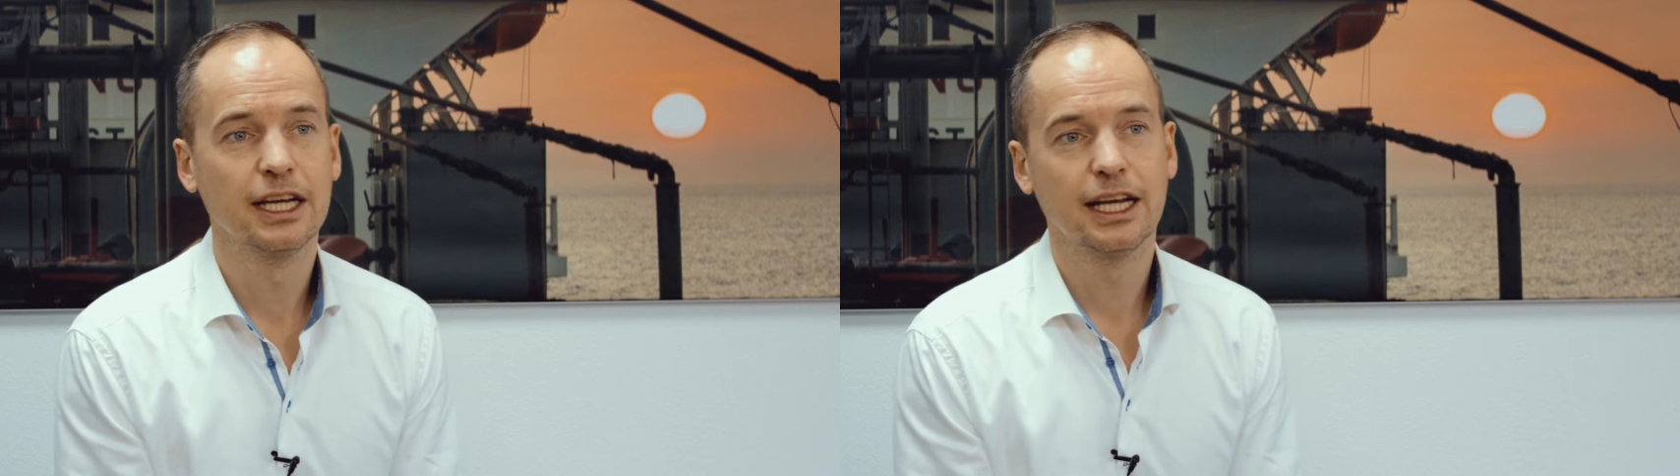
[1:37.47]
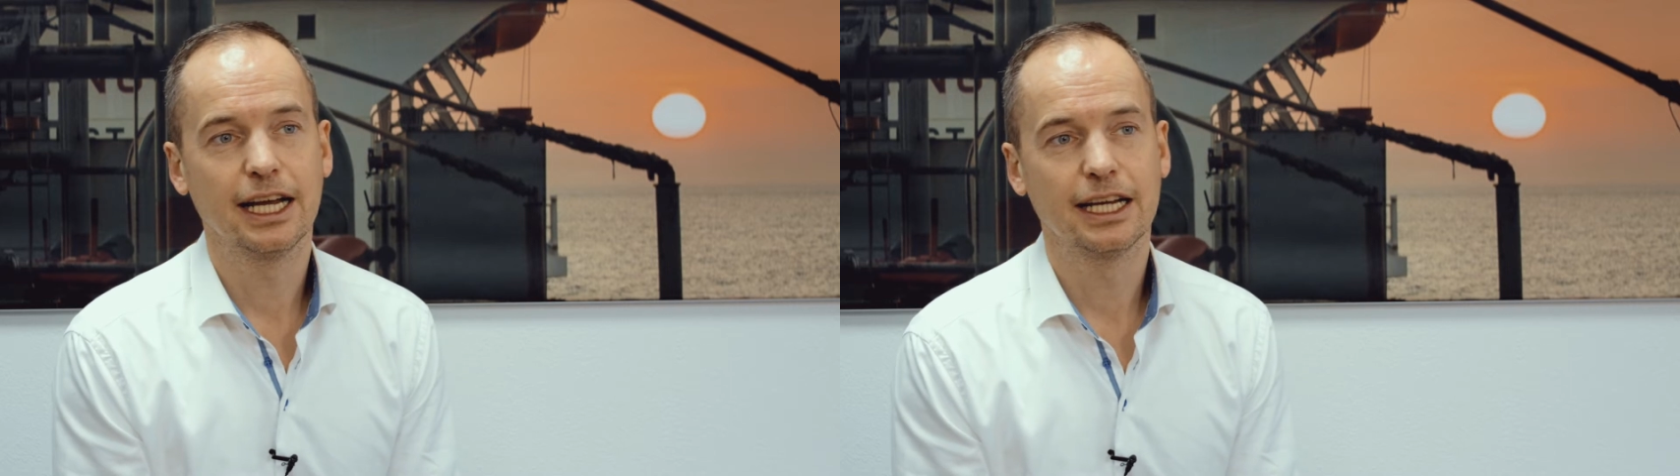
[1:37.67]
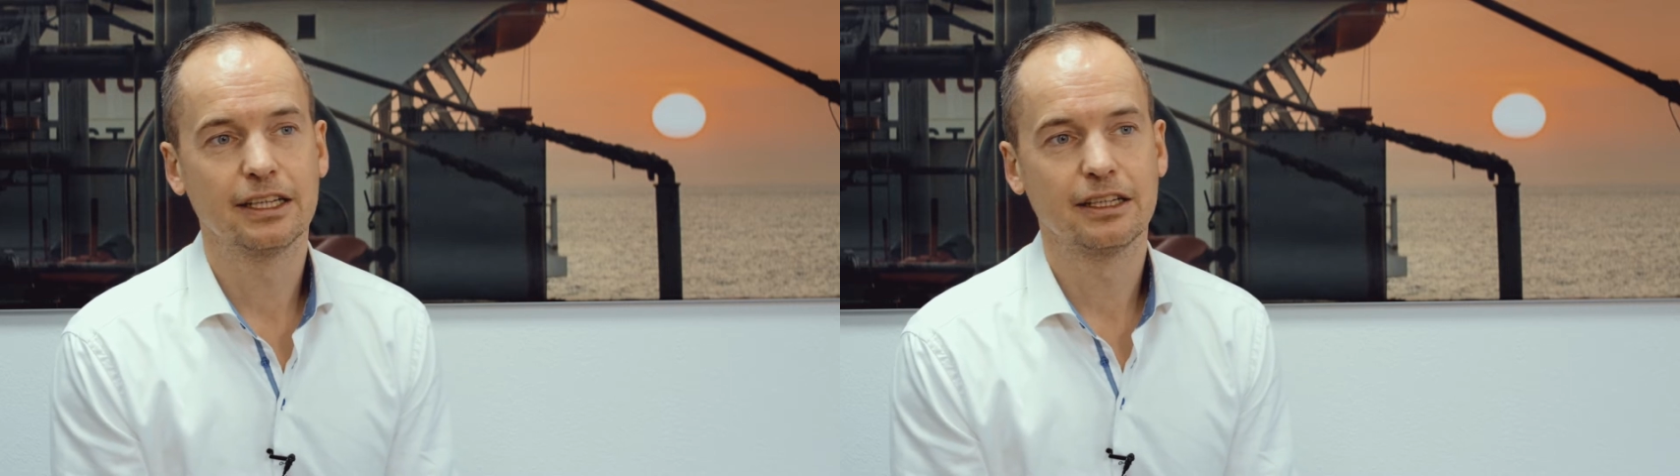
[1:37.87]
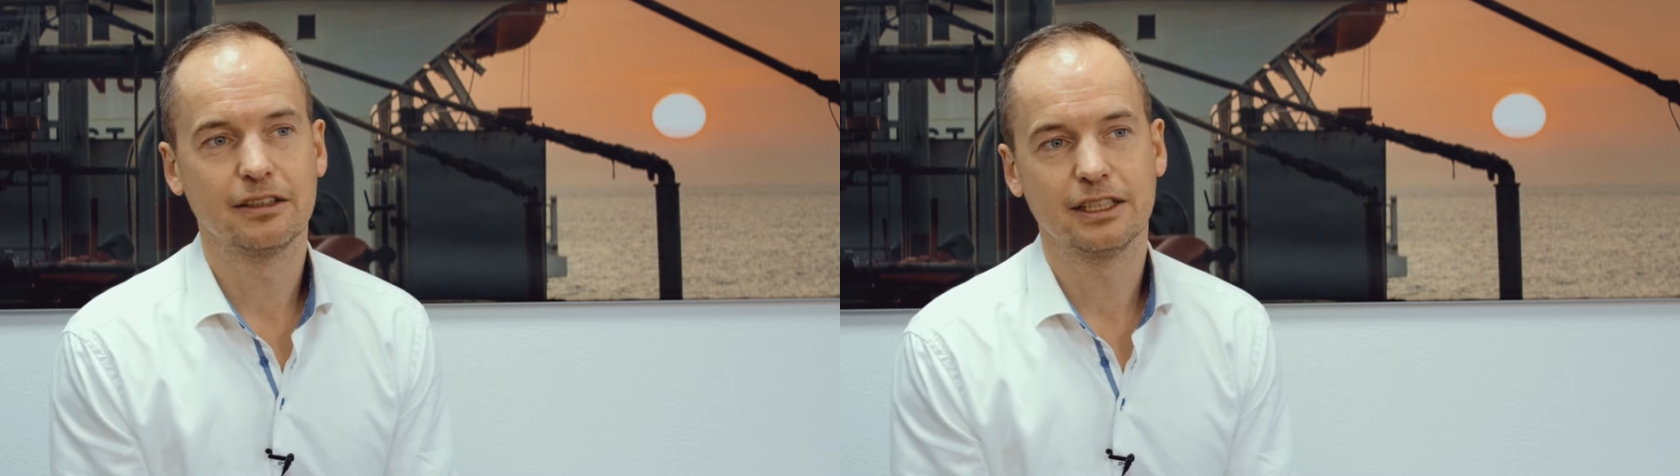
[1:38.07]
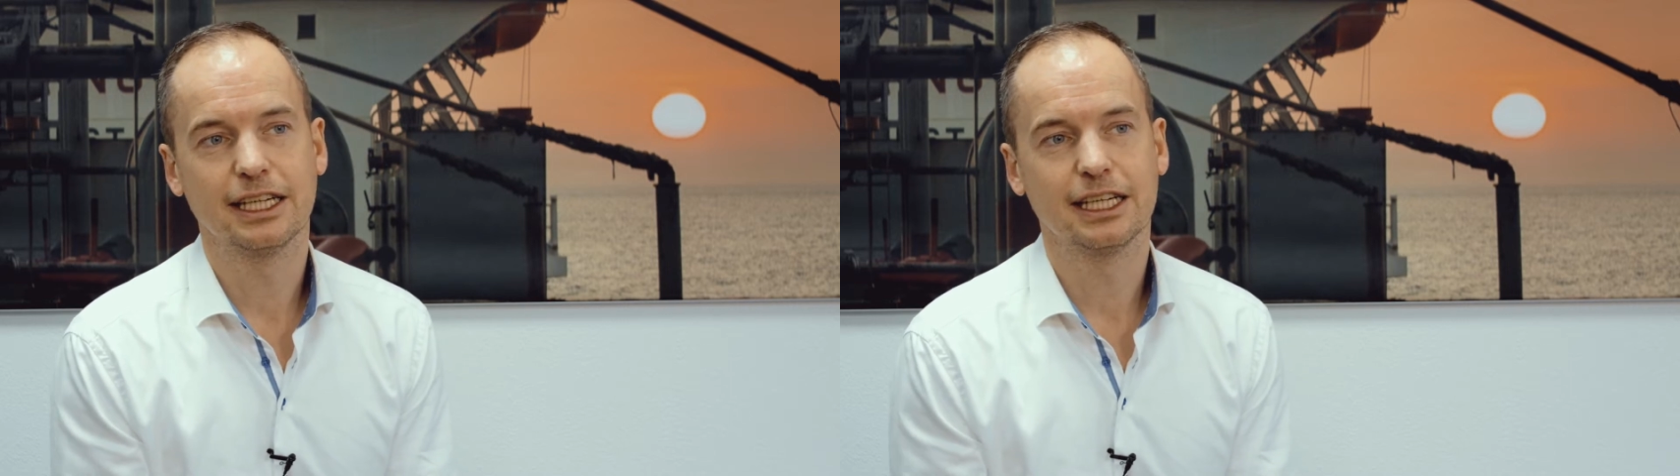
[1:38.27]

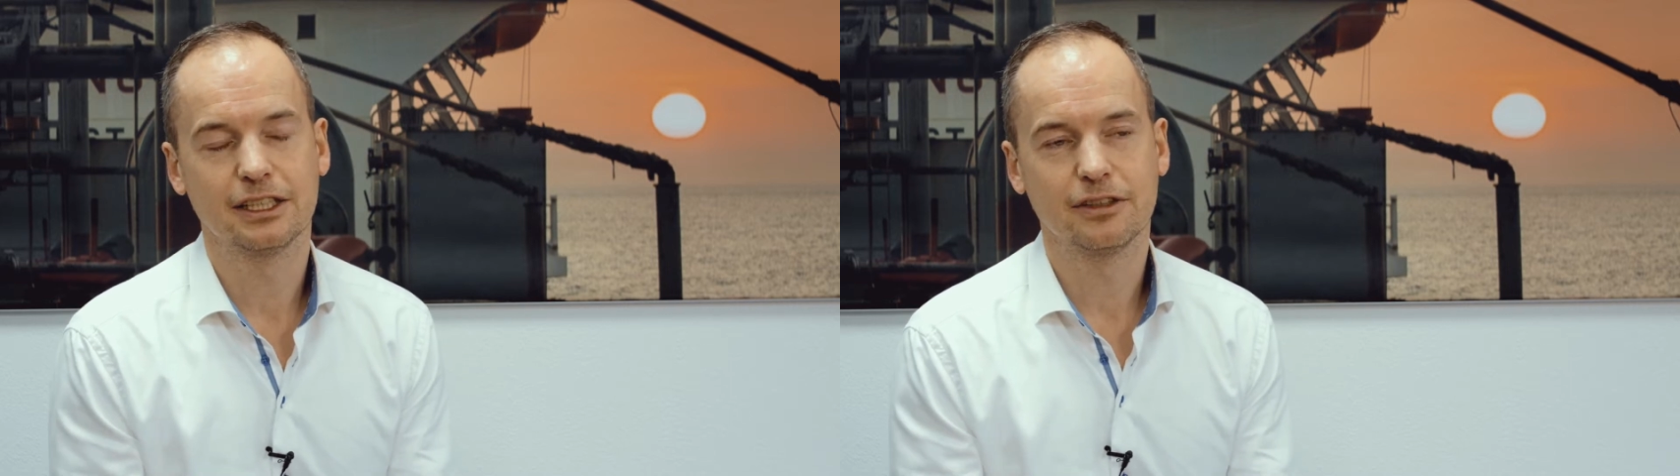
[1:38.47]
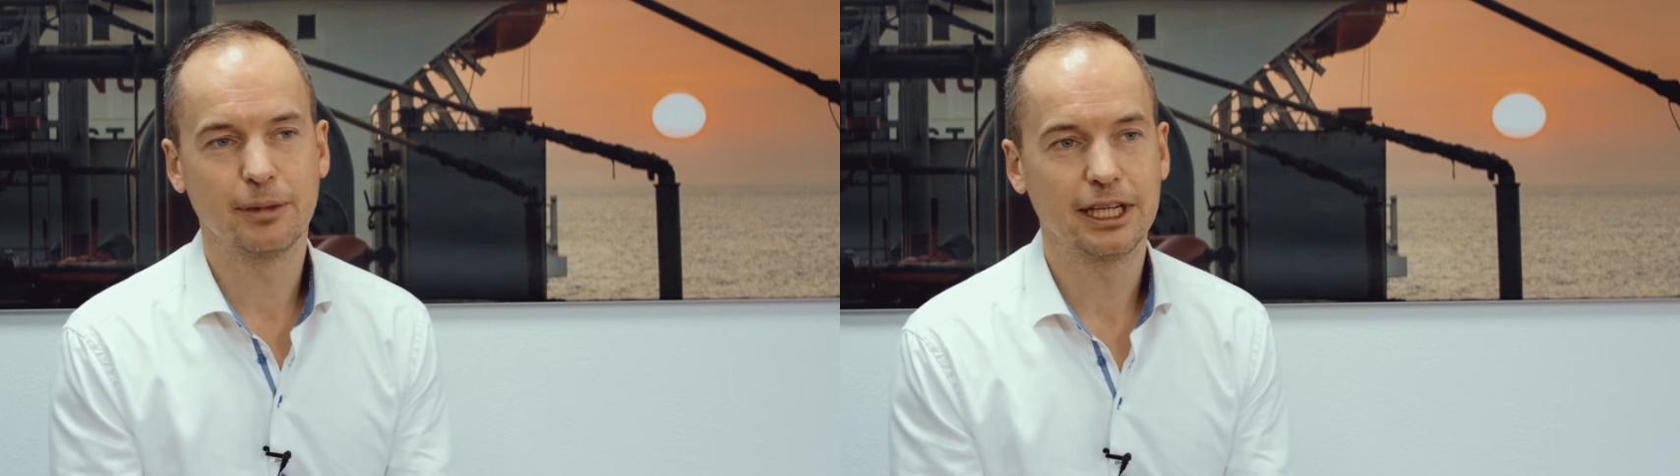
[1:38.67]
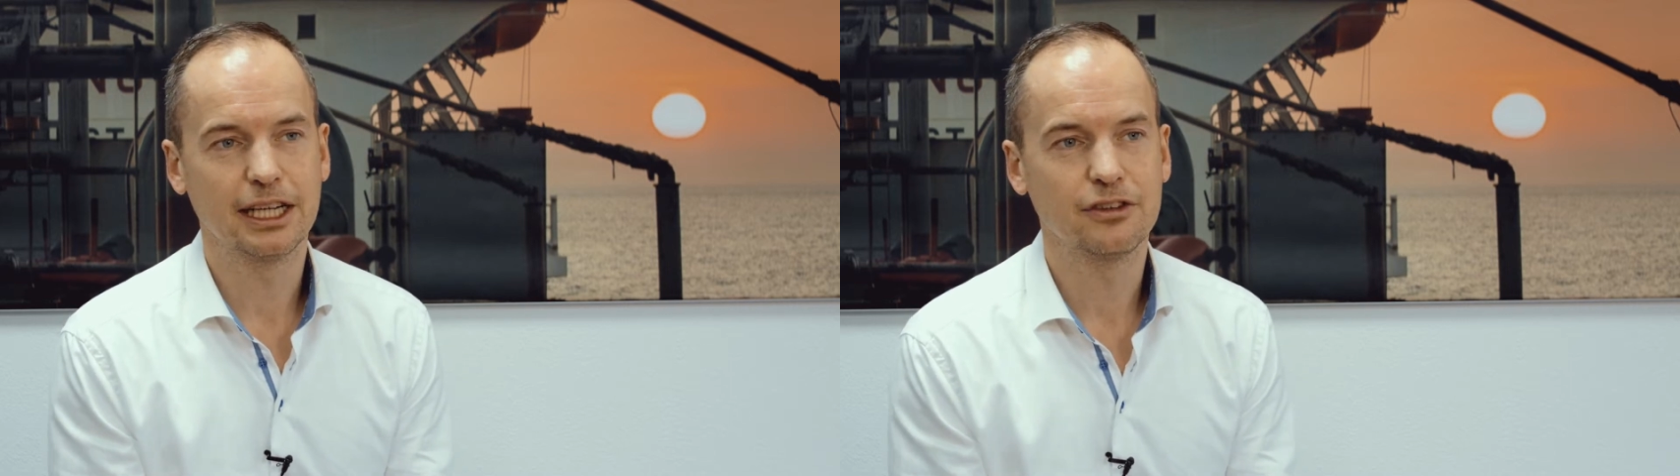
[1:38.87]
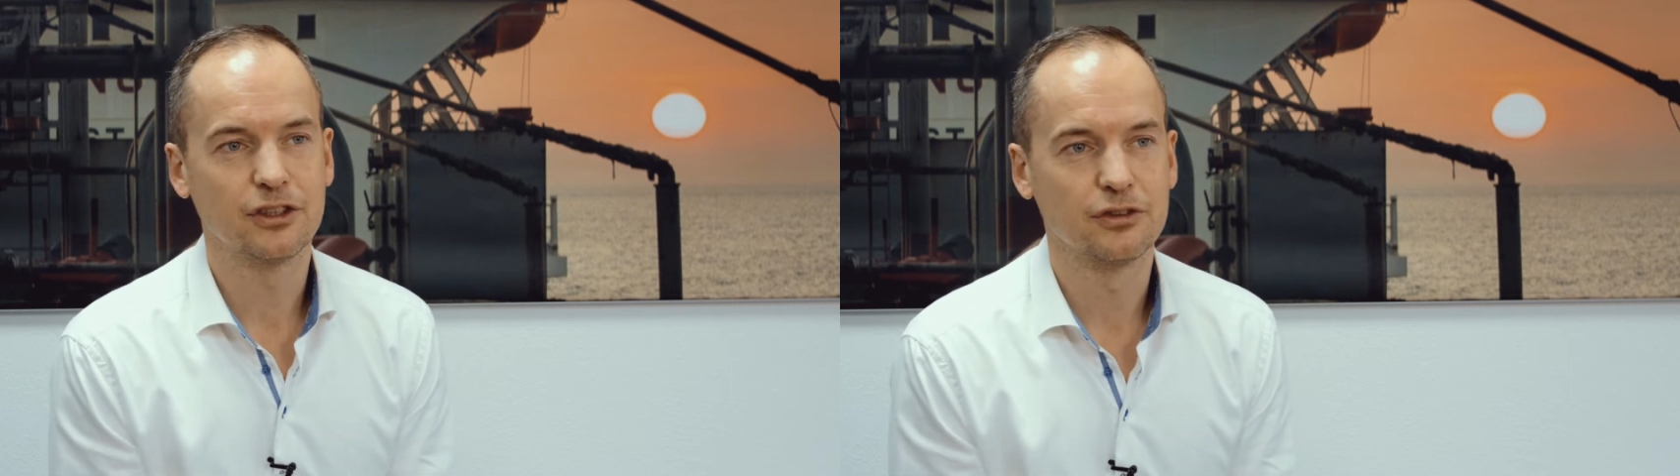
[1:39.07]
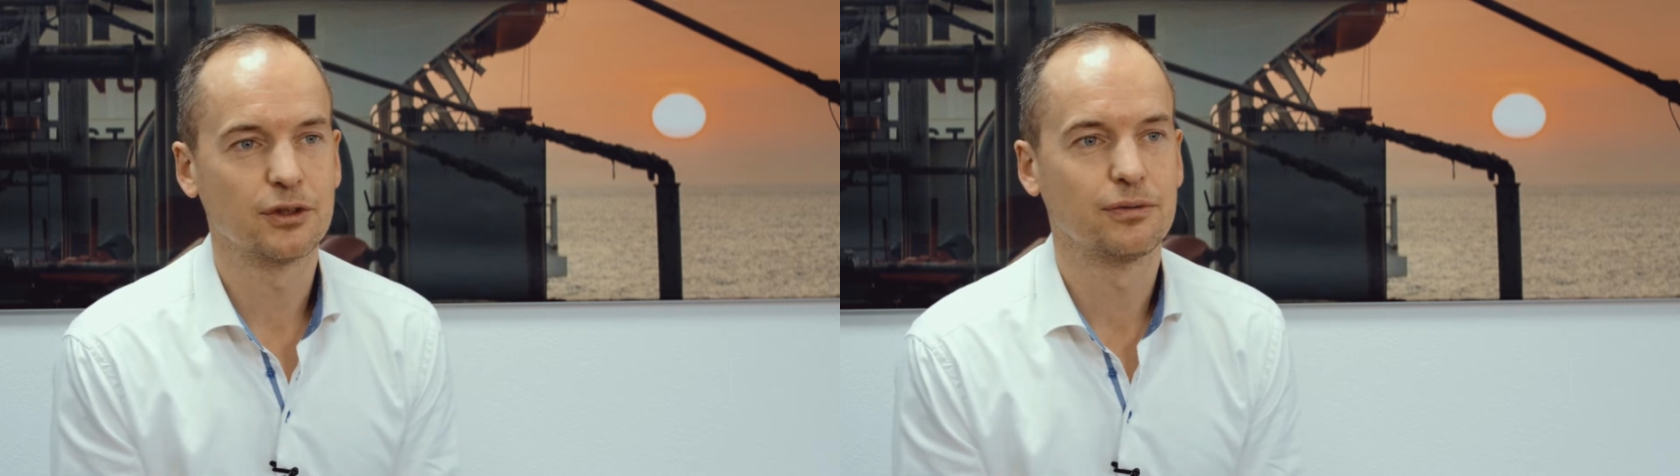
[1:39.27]
And yeah, the main
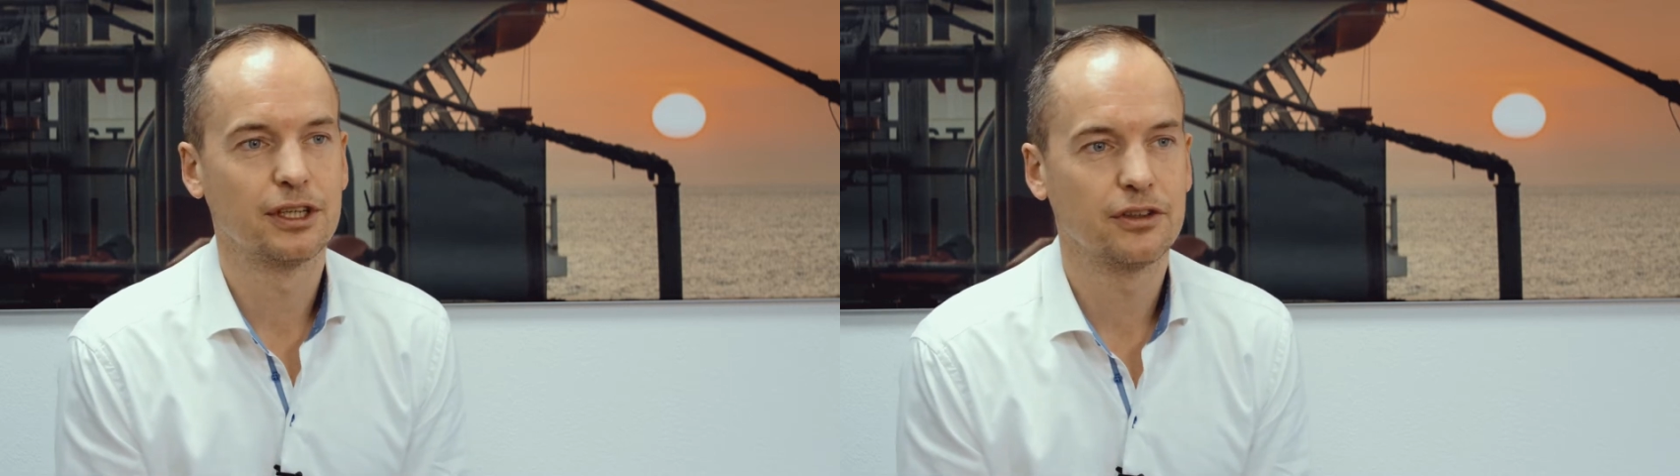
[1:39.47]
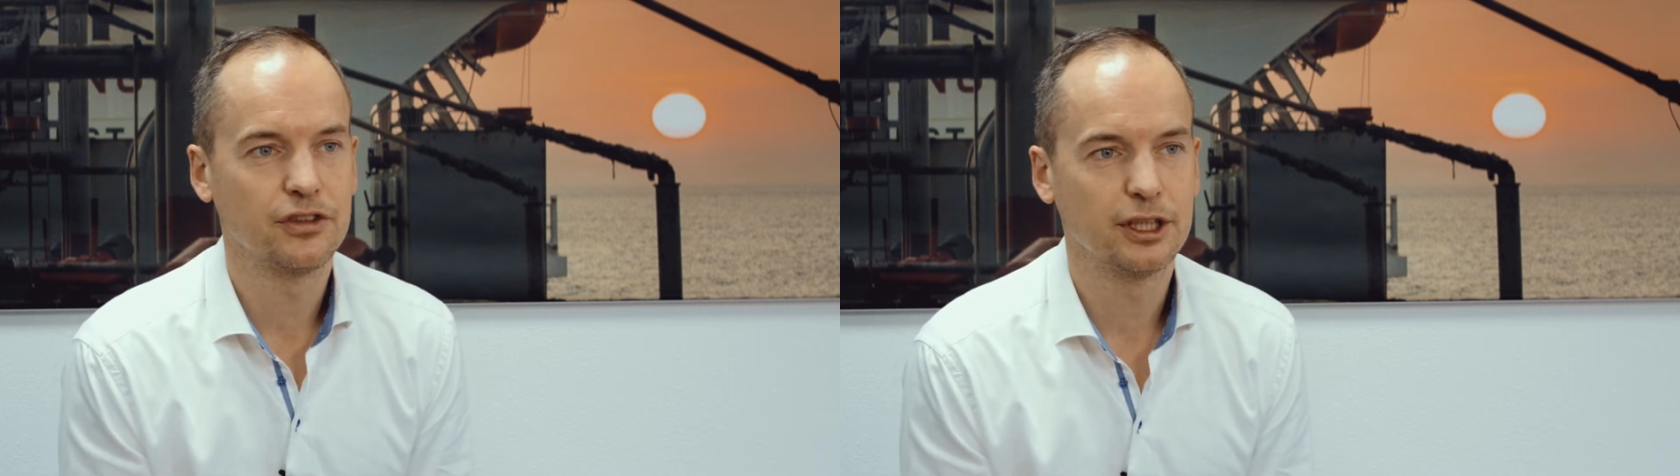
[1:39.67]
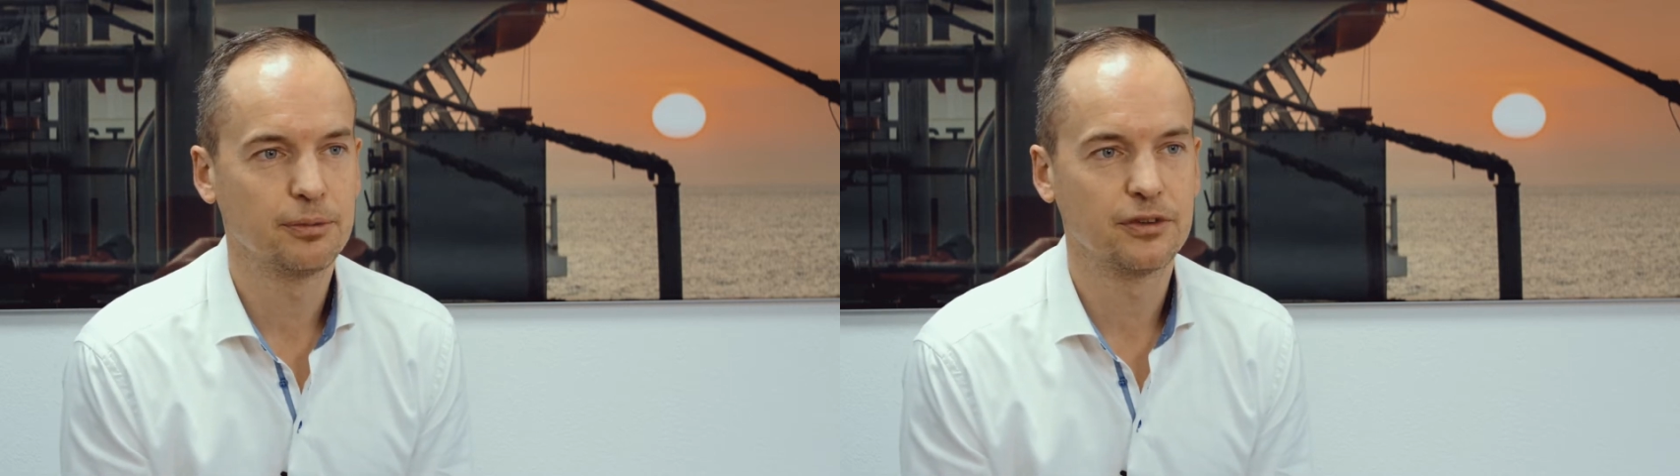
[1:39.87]
engines of our ships,